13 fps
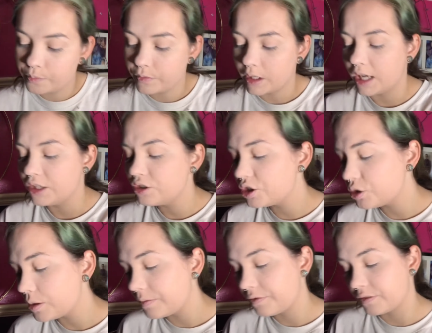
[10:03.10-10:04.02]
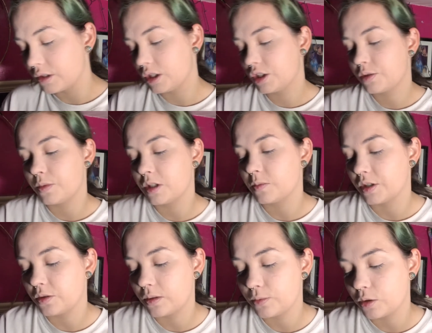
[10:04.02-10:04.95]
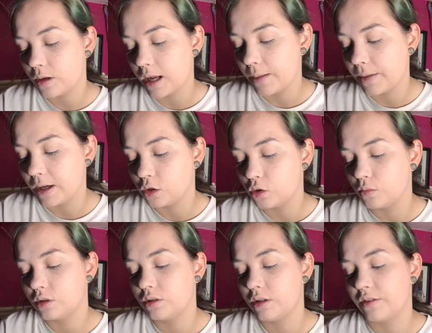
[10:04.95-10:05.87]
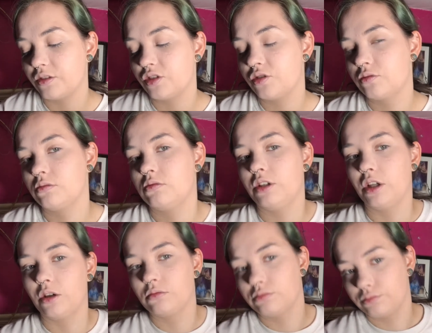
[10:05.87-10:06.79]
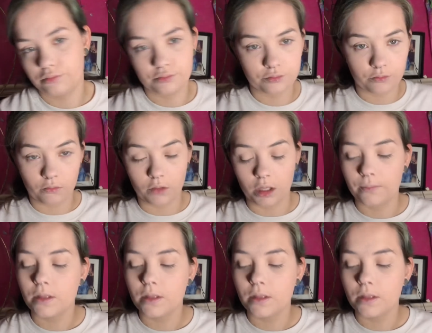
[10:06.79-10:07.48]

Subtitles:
I usually do them first, but especially when I'm doing eye makeup, but I just, you know, yeah.